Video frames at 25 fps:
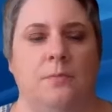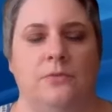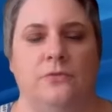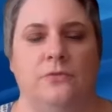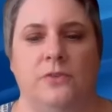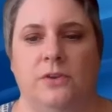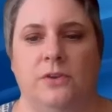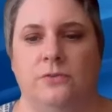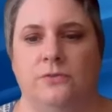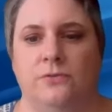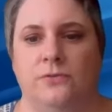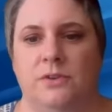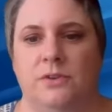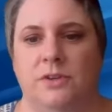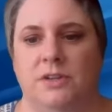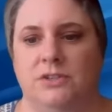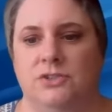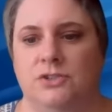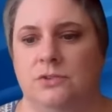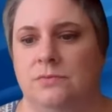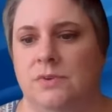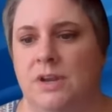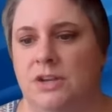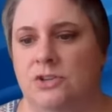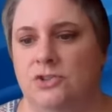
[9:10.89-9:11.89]
feel free
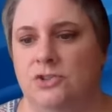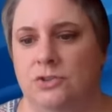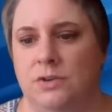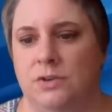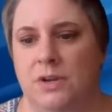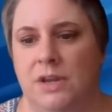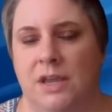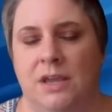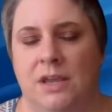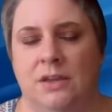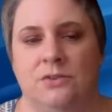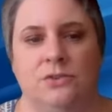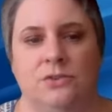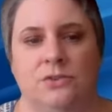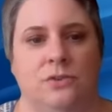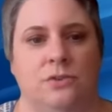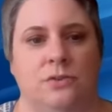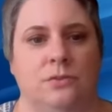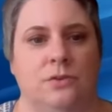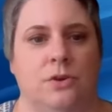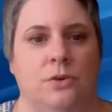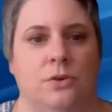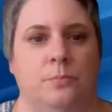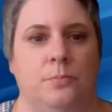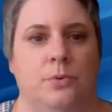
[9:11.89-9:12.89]
to raise your hand
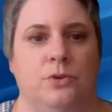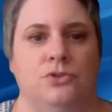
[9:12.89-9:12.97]
or